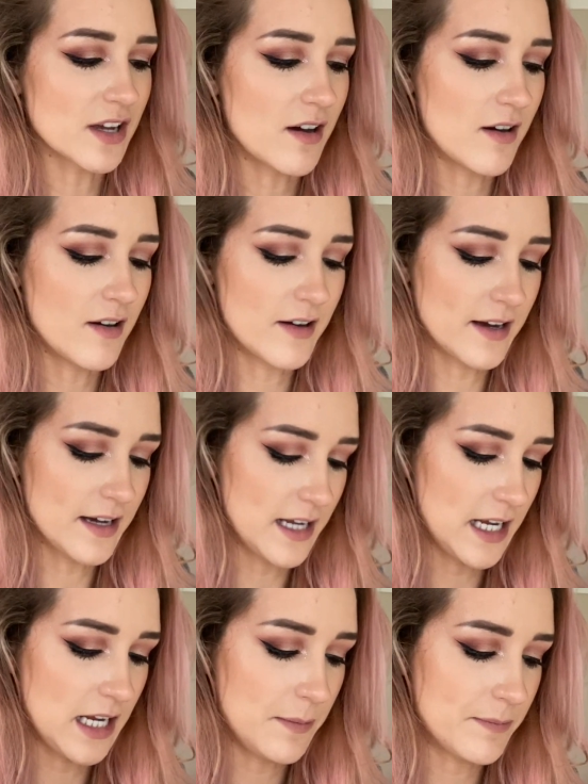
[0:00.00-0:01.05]

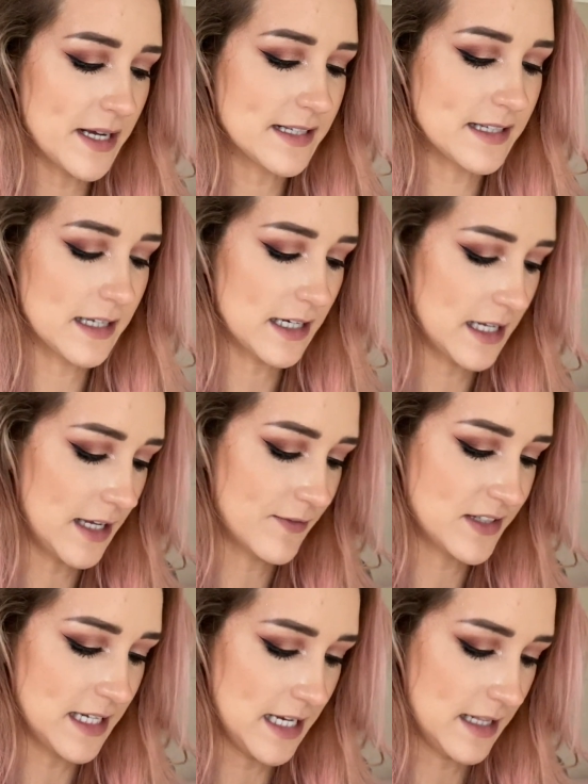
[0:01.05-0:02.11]
I basically have
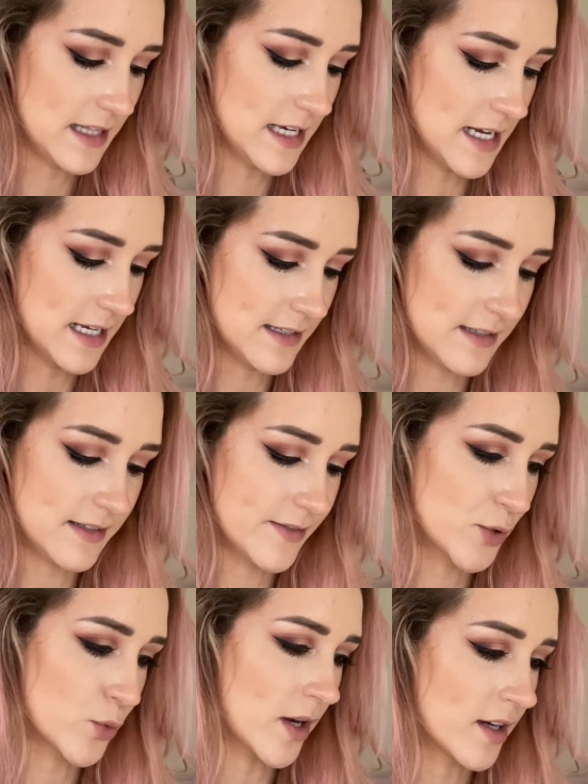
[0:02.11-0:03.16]
seen
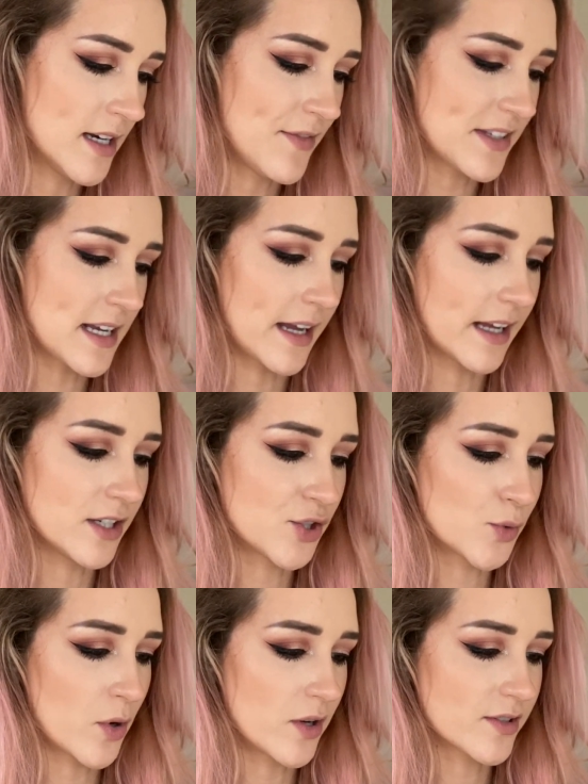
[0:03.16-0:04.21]
this, I can't ever say it,
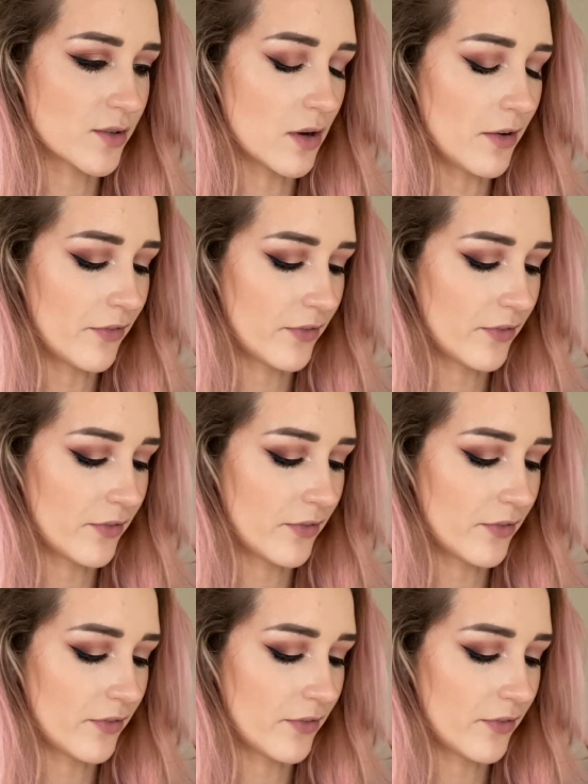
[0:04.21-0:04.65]
Schwarzkopf,